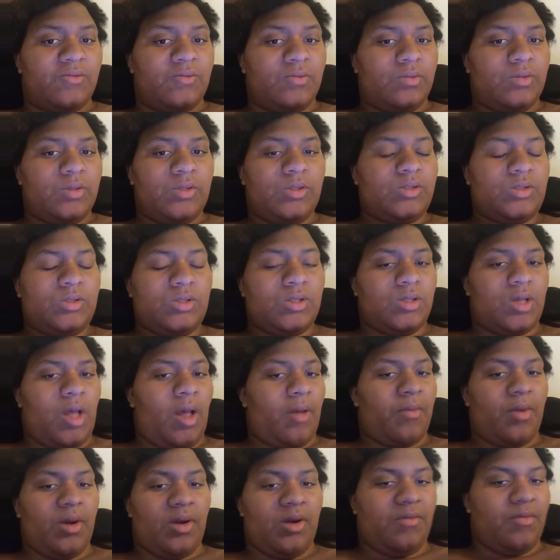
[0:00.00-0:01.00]
I'm
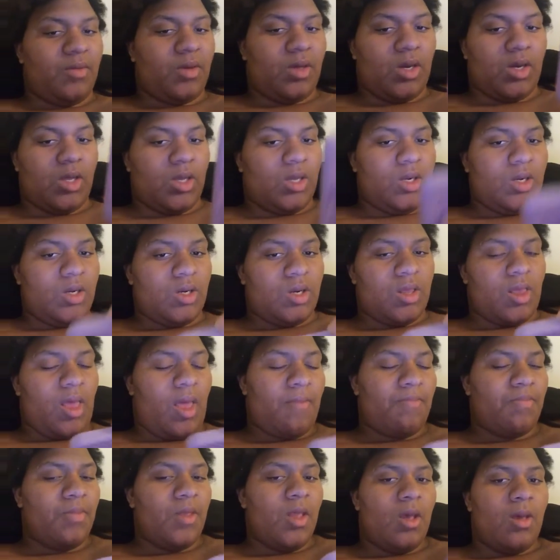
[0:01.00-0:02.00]
not even going to get into that.
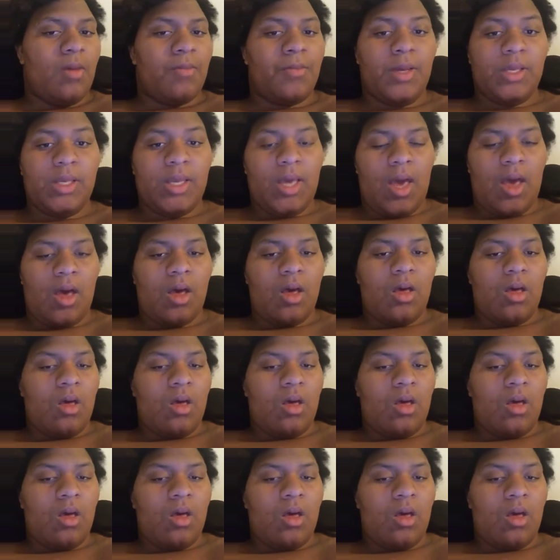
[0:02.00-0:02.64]
But, yeah.